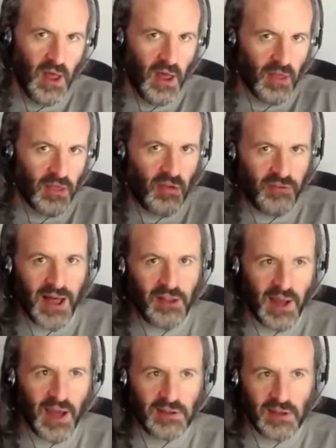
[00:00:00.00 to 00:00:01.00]
The valid
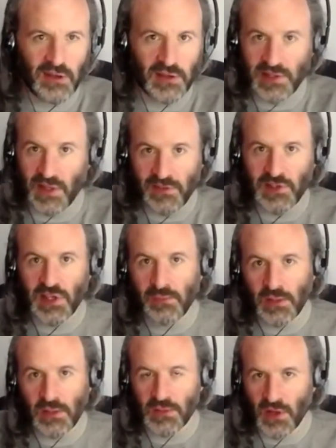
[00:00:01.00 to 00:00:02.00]
idea is that the
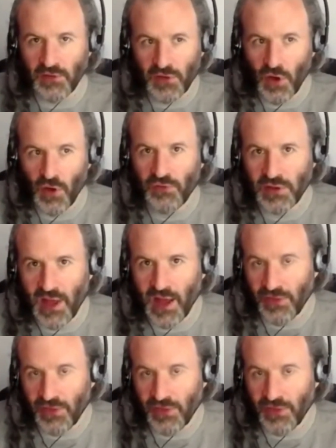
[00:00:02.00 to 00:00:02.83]
symptoms of COVID death